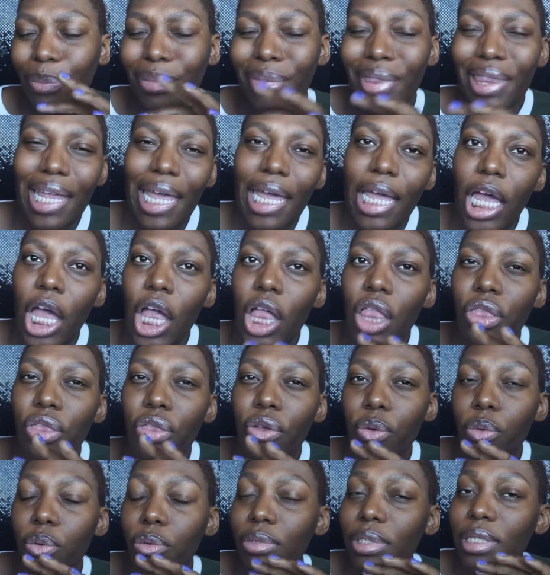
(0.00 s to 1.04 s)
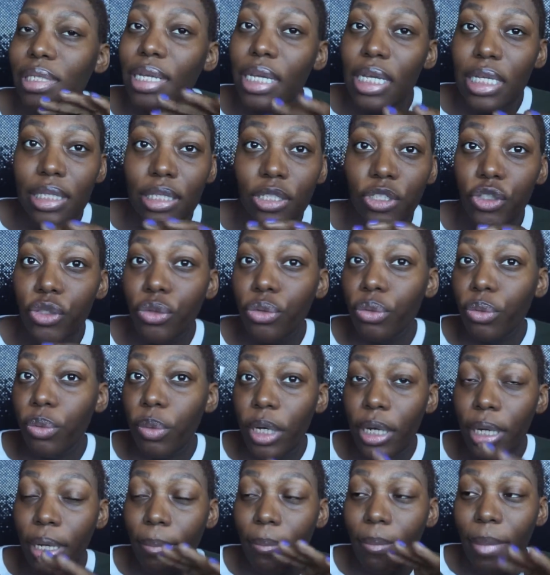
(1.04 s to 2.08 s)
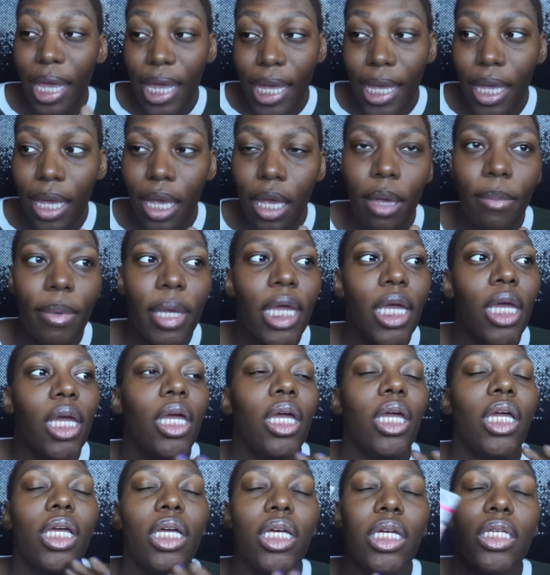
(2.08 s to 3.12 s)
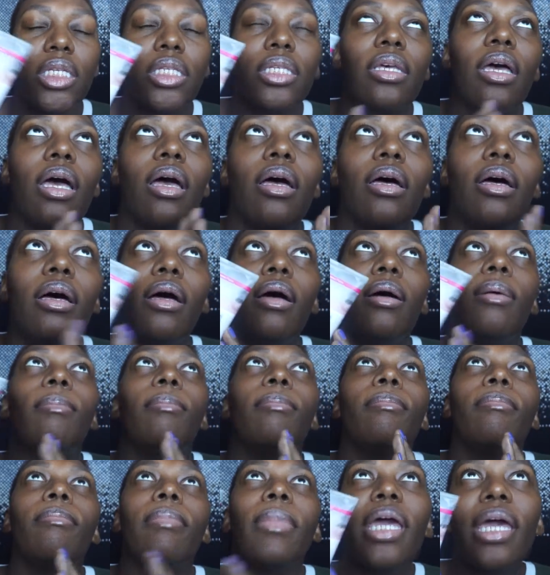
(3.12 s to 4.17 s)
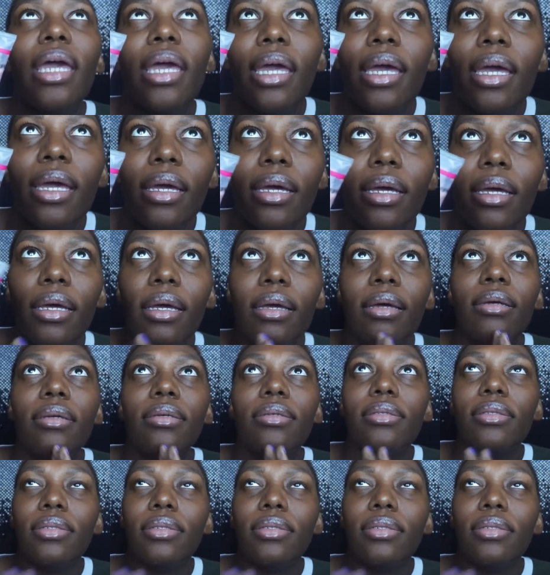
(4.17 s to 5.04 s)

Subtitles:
like those days that you're wearing makeup is amazing.